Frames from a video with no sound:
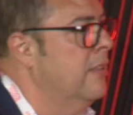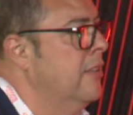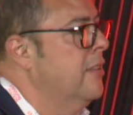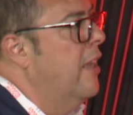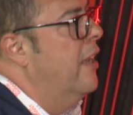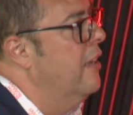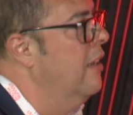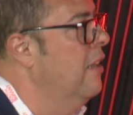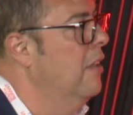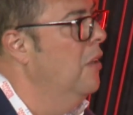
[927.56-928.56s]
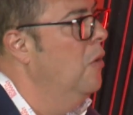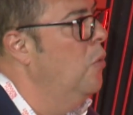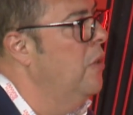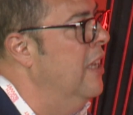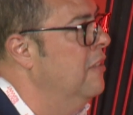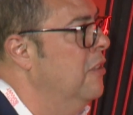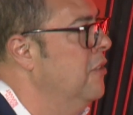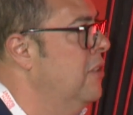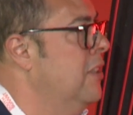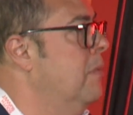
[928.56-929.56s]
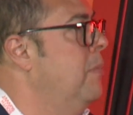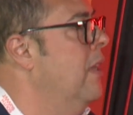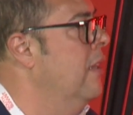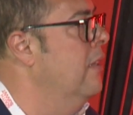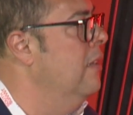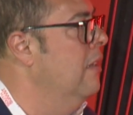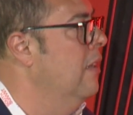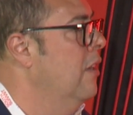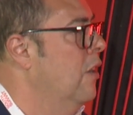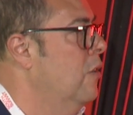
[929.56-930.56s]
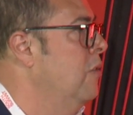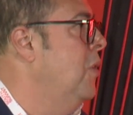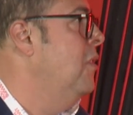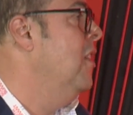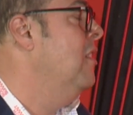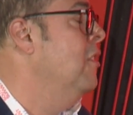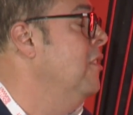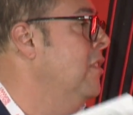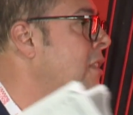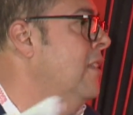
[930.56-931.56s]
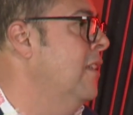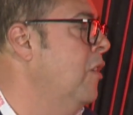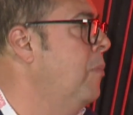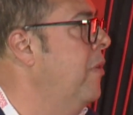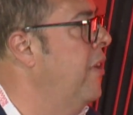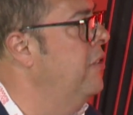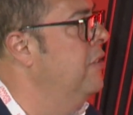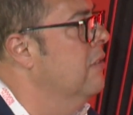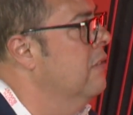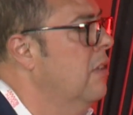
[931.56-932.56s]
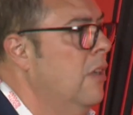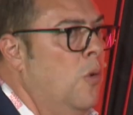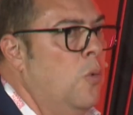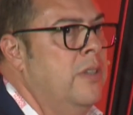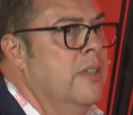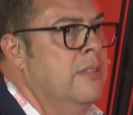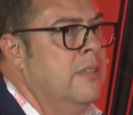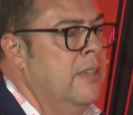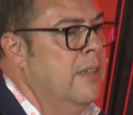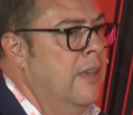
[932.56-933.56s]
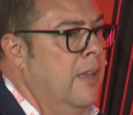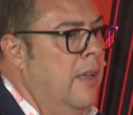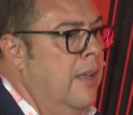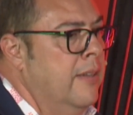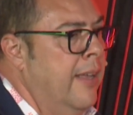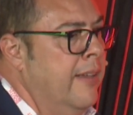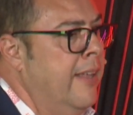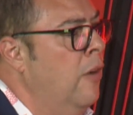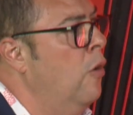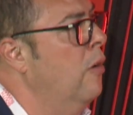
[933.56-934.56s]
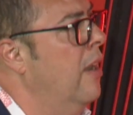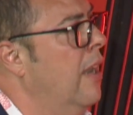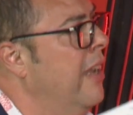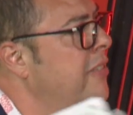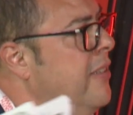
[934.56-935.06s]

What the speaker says: design, we just don't see the building, or we just don't see the operation. We just see the whole life